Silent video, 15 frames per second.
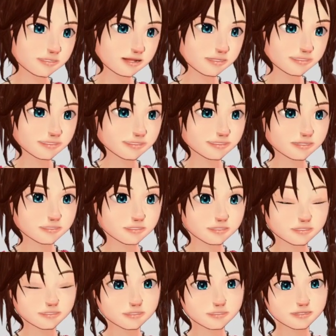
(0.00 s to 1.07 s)
And it's
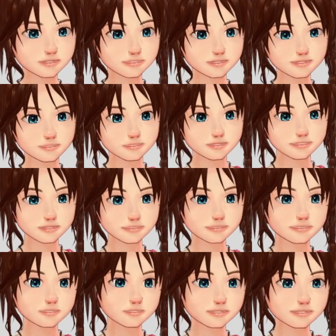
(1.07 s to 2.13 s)
really, really
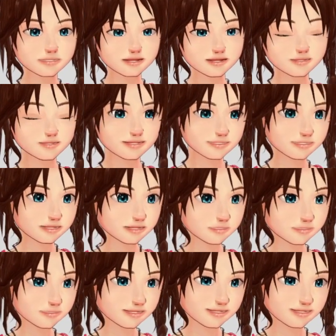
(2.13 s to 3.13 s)
short, so try to hurry.